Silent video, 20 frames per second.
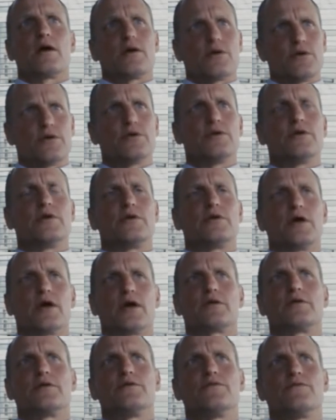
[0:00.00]
a good
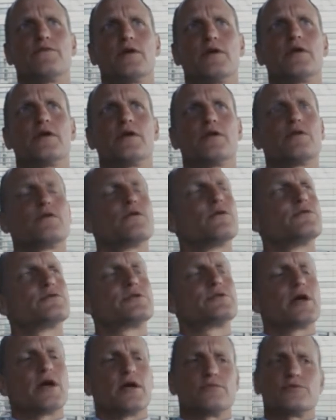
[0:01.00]
detective, and any of
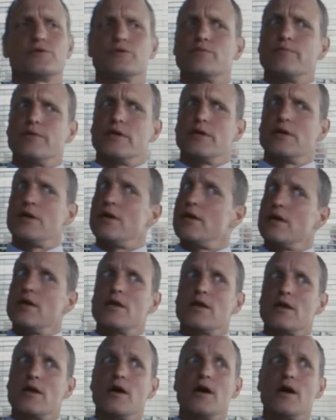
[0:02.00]
those types could be an
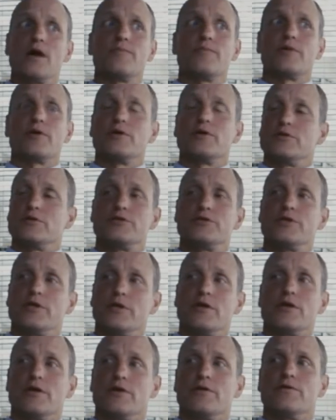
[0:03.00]
incompetent
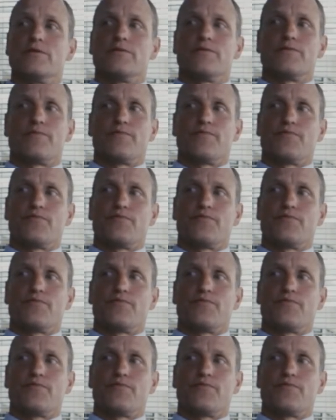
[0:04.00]
shitheel.